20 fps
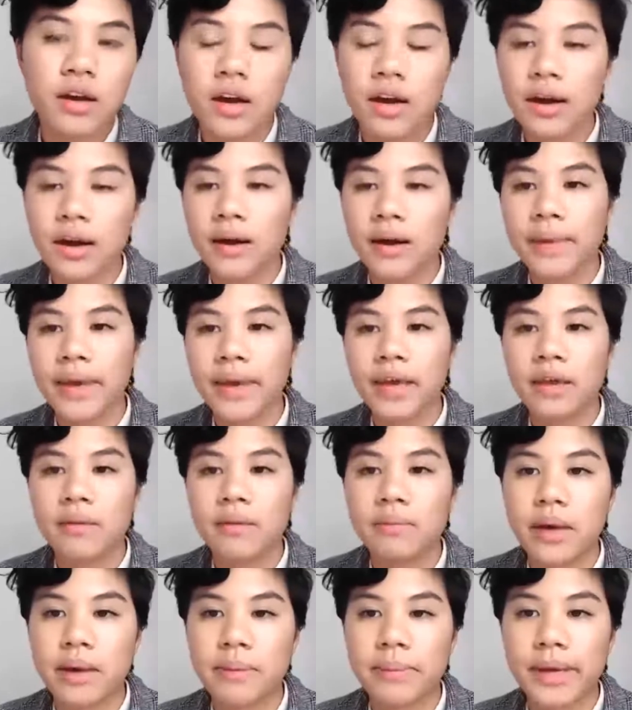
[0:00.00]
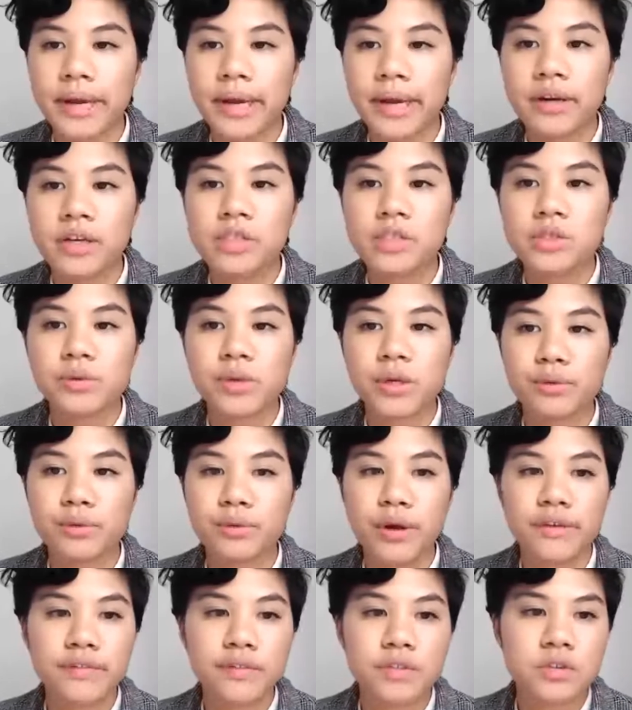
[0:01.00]
And my parents were
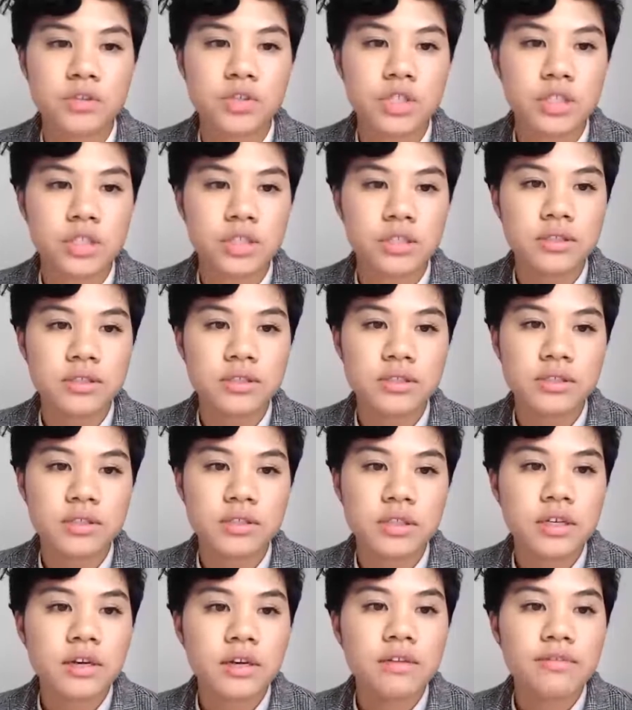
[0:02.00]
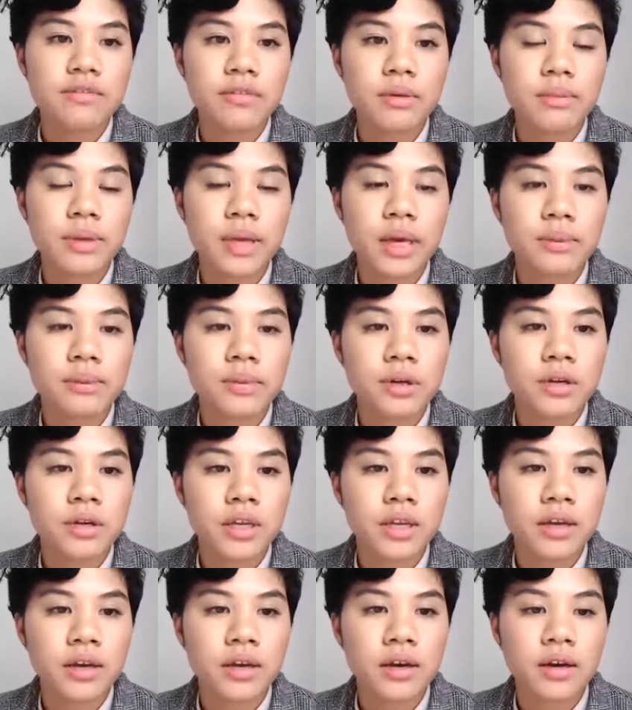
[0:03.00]
refugees from
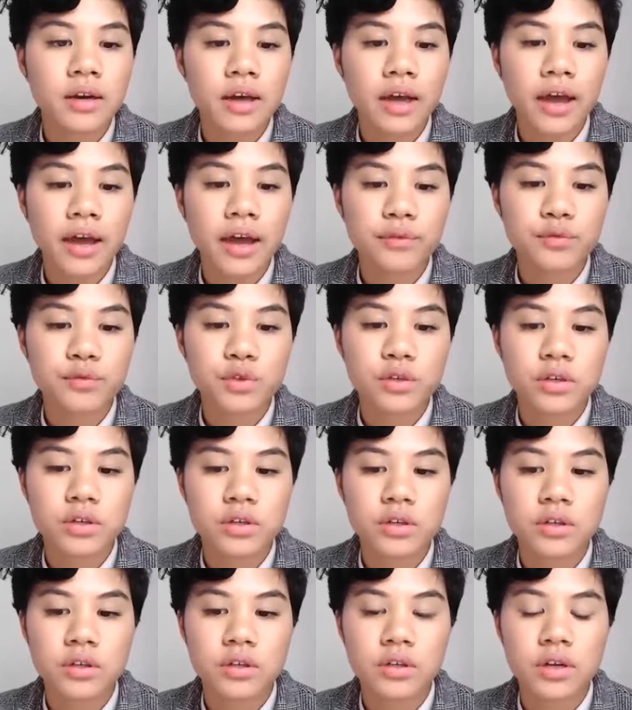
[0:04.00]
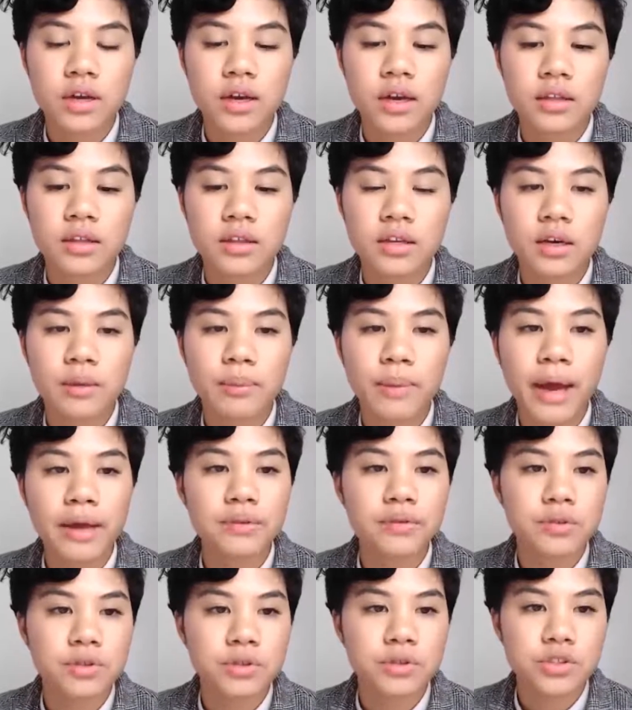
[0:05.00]
Cambodia after the
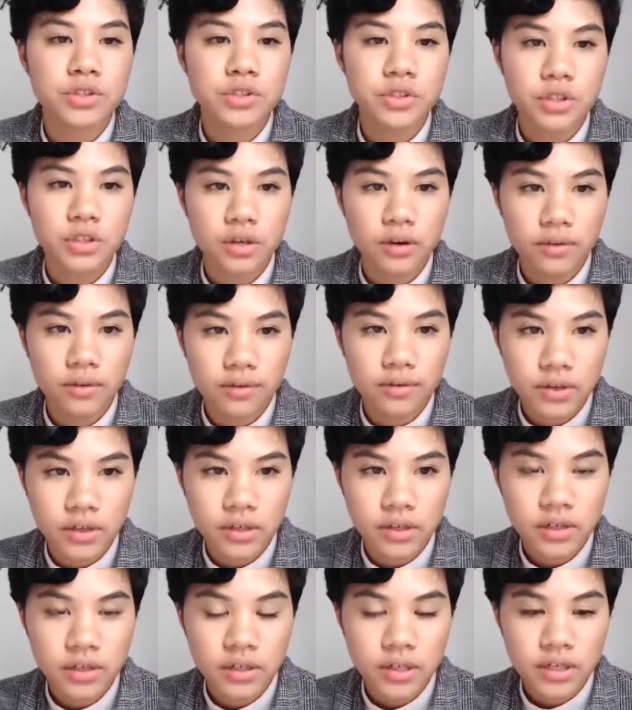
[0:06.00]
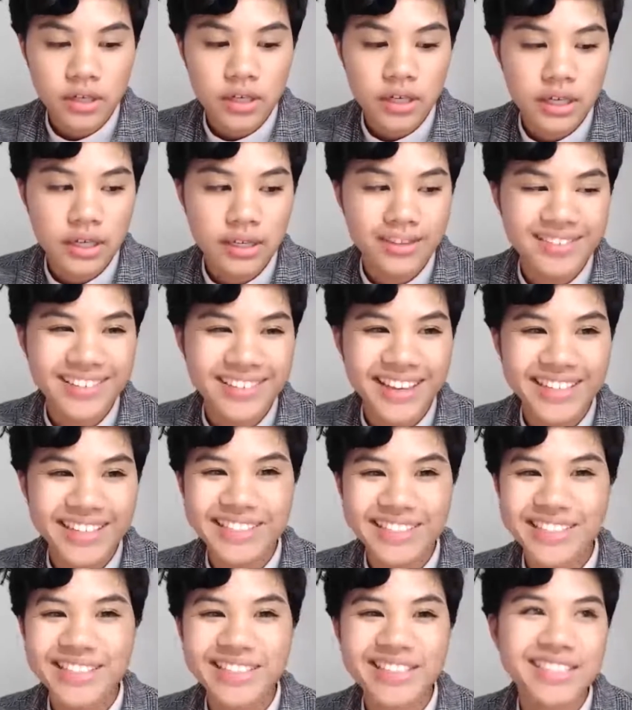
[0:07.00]
Khmer Rouge took over in
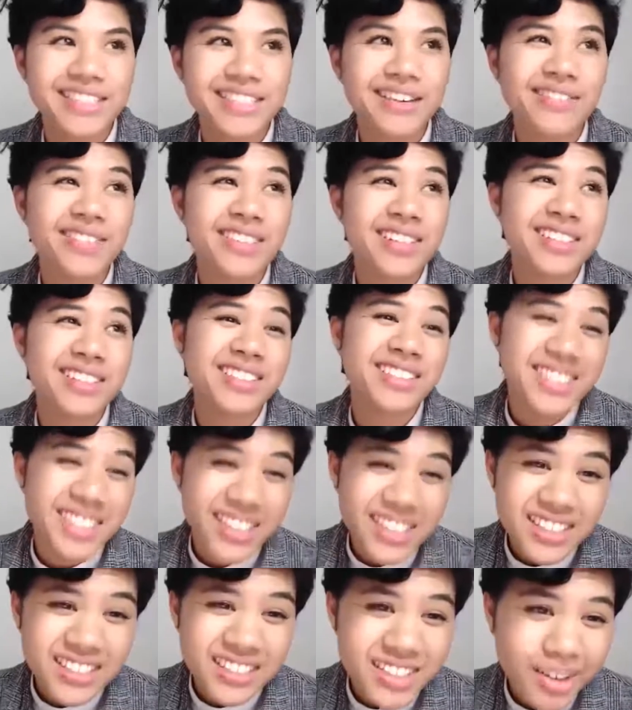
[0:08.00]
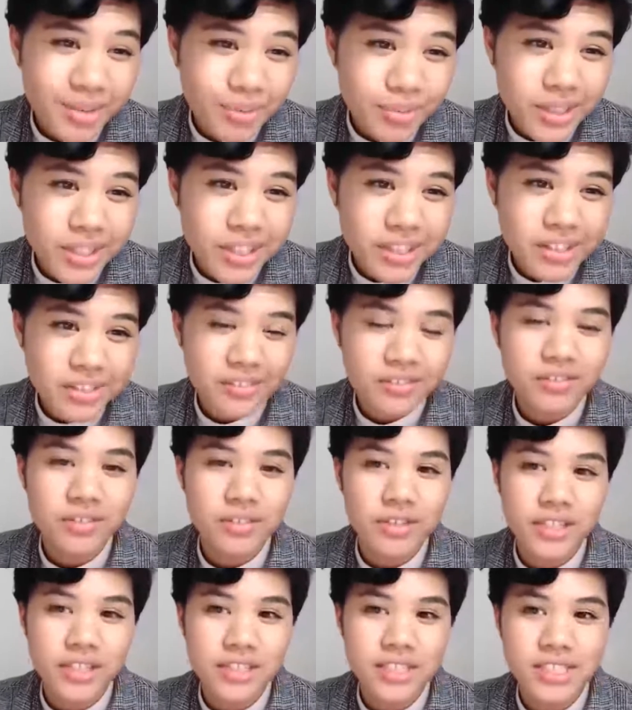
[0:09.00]
1976, I believe,
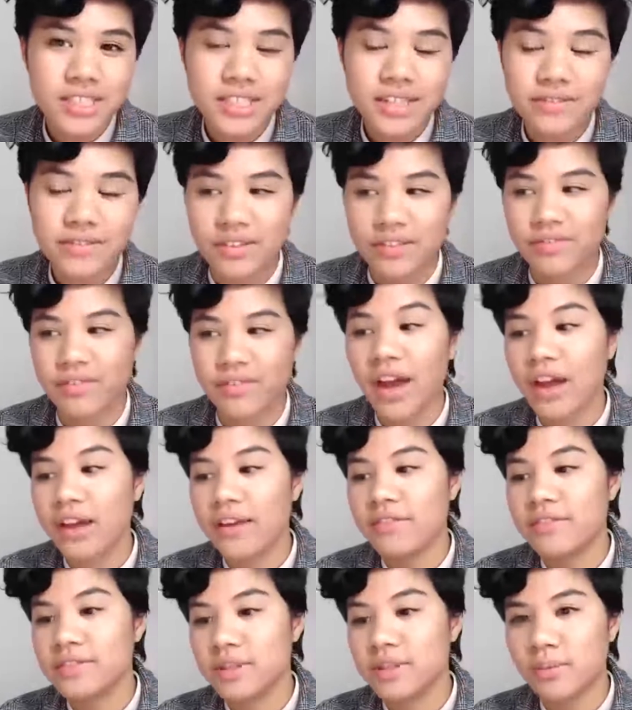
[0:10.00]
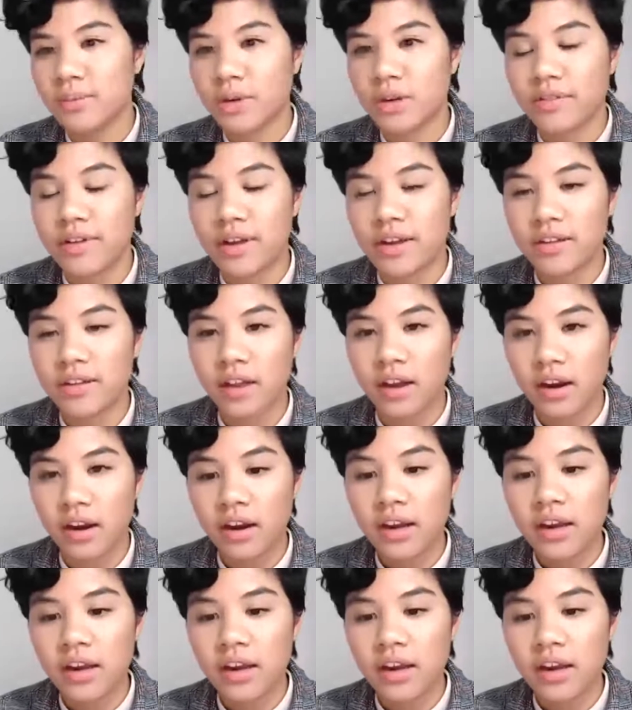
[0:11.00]
or 1975, somewhere around there.